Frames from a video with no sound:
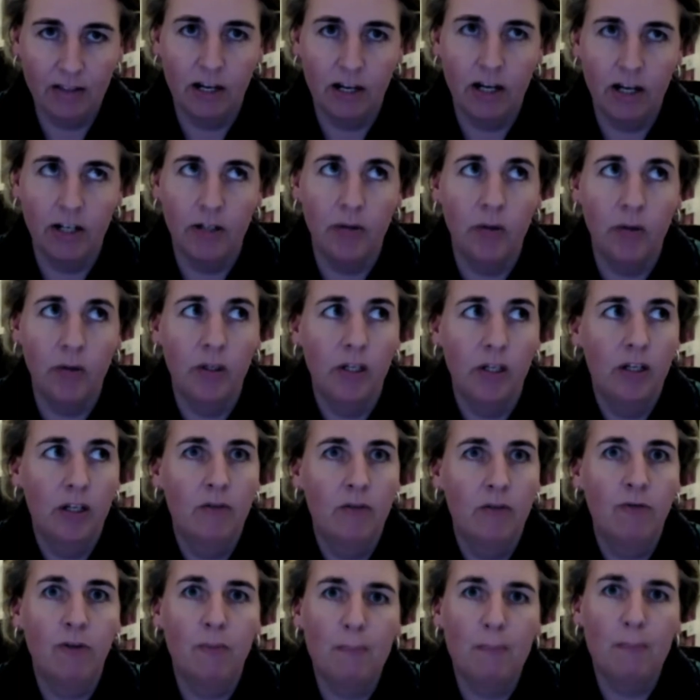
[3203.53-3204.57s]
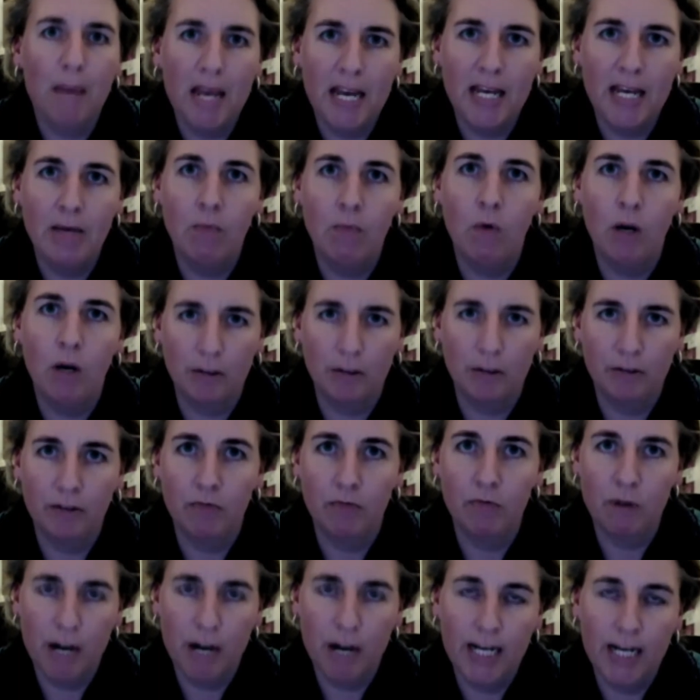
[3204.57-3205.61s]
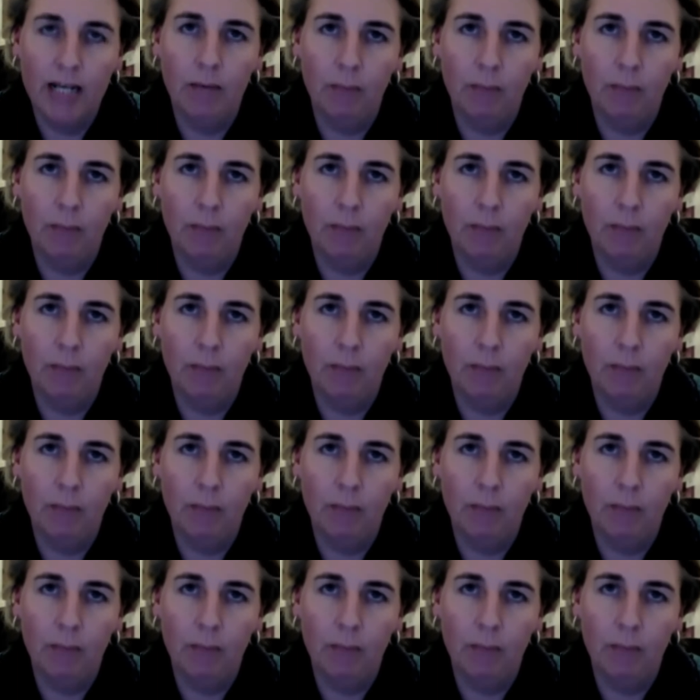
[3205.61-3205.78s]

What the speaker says: So for me, one of the really